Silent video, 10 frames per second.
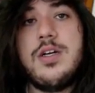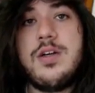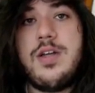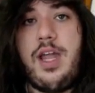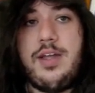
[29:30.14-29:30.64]

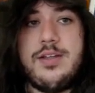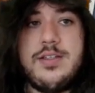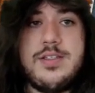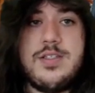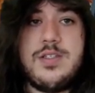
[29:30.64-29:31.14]
Okay,
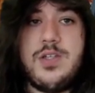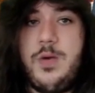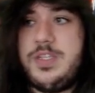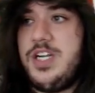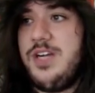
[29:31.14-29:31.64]
so
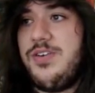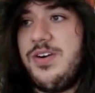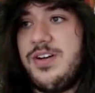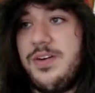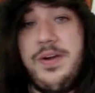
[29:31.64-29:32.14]
we start
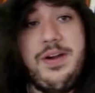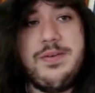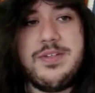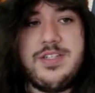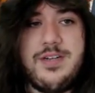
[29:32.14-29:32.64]

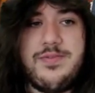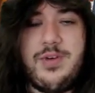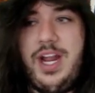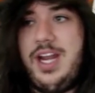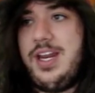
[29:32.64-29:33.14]

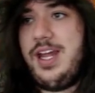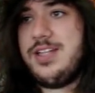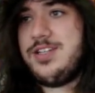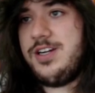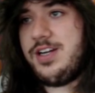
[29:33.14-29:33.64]
Volcanion
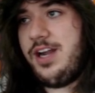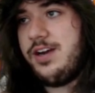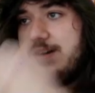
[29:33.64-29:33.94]
and Turtonator.